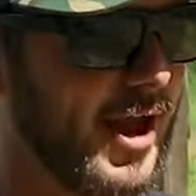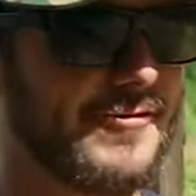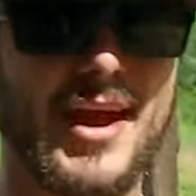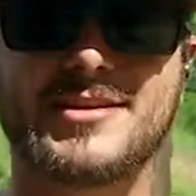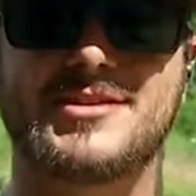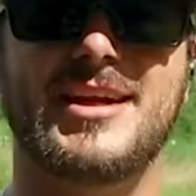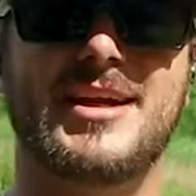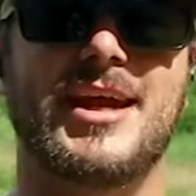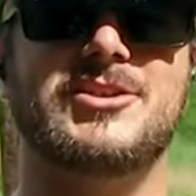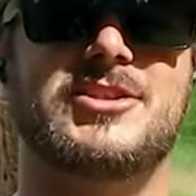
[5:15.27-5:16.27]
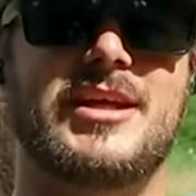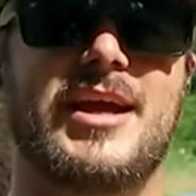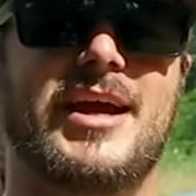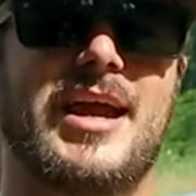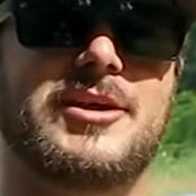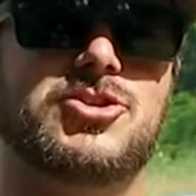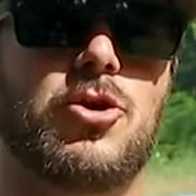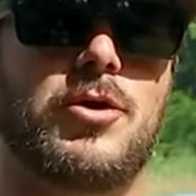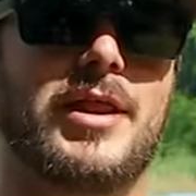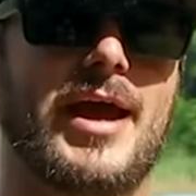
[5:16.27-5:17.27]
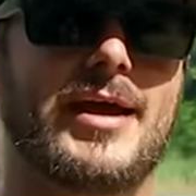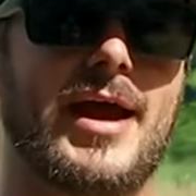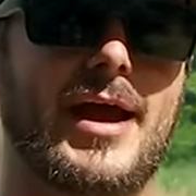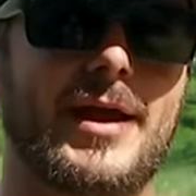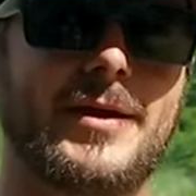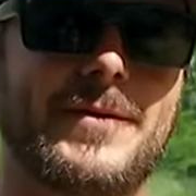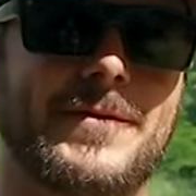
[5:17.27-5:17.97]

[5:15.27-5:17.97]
if you guys didn't catch the uh, intro to that guy,